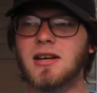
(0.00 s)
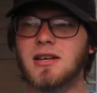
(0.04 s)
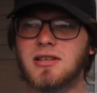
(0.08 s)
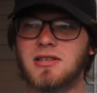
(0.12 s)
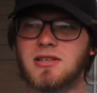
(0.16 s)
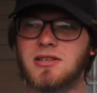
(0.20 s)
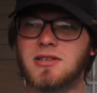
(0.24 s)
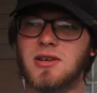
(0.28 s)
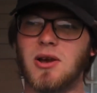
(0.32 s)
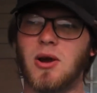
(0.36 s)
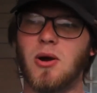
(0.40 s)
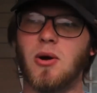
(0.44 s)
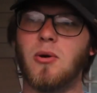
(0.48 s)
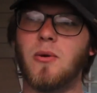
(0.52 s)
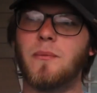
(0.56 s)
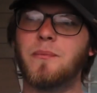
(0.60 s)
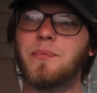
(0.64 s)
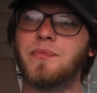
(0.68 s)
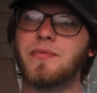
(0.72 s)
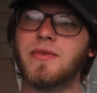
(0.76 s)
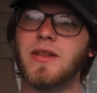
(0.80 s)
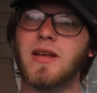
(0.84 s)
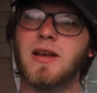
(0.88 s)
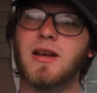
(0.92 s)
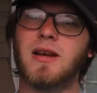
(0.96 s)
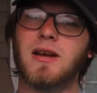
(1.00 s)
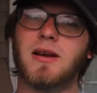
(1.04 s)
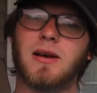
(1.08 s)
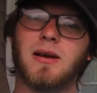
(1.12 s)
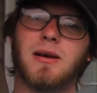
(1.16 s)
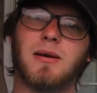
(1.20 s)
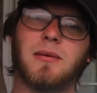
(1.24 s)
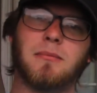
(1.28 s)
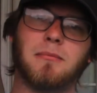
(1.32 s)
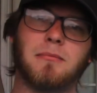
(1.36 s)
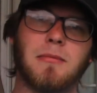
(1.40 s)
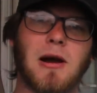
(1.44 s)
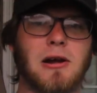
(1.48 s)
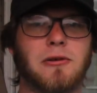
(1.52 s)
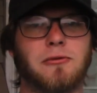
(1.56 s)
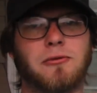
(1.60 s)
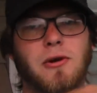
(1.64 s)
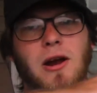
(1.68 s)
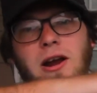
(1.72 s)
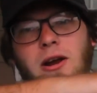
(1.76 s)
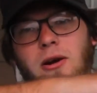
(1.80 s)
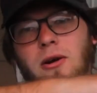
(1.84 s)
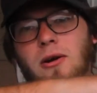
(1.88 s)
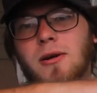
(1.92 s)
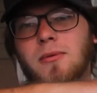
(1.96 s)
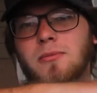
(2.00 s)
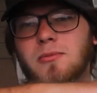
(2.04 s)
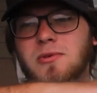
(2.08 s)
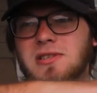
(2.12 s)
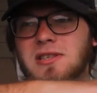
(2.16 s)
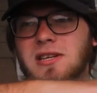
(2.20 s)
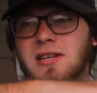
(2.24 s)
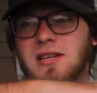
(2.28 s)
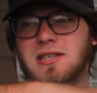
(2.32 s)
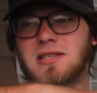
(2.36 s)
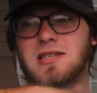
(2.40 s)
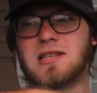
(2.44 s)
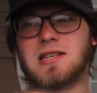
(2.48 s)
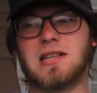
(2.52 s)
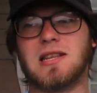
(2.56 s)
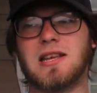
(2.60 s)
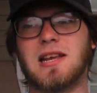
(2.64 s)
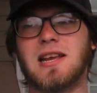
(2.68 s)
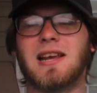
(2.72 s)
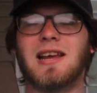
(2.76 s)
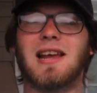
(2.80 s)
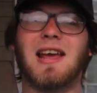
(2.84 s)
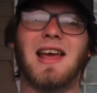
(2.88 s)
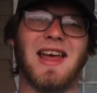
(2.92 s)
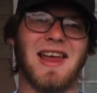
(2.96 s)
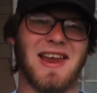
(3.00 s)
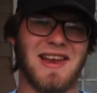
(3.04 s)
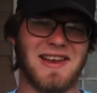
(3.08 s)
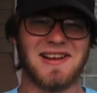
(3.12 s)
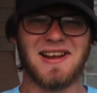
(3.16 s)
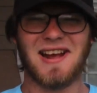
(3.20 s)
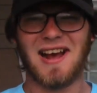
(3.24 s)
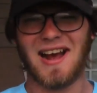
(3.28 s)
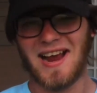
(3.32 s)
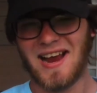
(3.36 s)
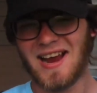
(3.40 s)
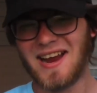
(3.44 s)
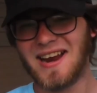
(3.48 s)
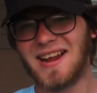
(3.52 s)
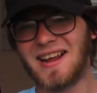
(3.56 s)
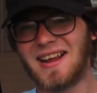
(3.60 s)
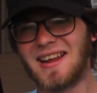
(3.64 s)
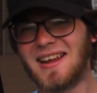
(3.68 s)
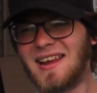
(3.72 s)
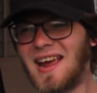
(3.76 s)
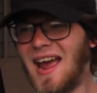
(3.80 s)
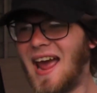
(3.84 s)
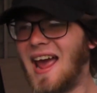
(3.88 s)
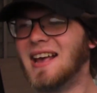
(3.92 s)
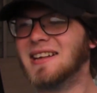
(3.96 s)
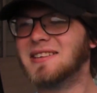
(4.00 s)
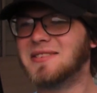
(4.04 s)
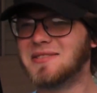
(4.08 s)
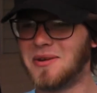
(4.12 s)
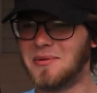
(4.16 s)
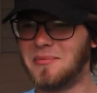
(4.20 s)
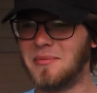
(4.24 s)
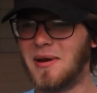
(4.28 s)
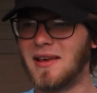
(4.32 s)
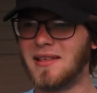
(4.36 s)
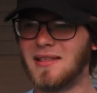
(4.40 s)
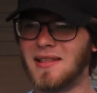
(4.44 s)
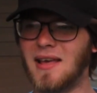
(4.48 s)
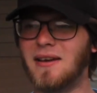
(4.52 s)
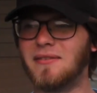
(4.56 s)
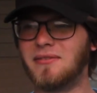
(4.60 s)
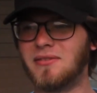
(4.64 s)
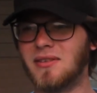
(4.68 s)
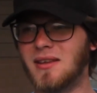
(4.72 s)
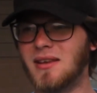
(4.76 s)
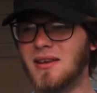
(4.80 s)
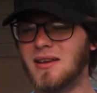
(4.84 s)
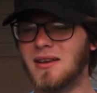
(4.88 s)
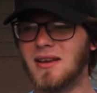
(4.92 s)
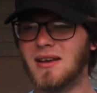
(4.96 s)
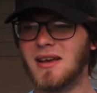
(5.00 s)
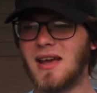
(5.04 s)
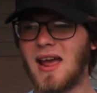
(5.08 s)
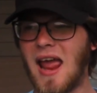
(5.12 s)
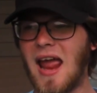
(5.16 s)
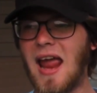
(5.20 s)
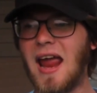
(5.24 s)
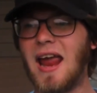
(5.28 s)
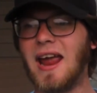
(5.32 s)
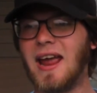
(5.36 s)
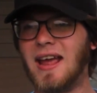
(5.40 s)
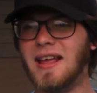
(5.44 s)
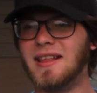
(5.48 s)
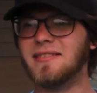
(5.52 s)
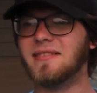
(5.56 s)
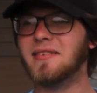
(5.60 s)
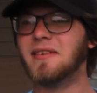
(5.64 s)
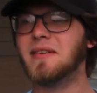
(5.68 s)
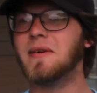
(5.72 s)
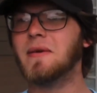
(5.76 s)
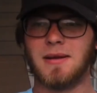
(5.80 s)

So my right arm was in a sling, and I had a cast on my left hand.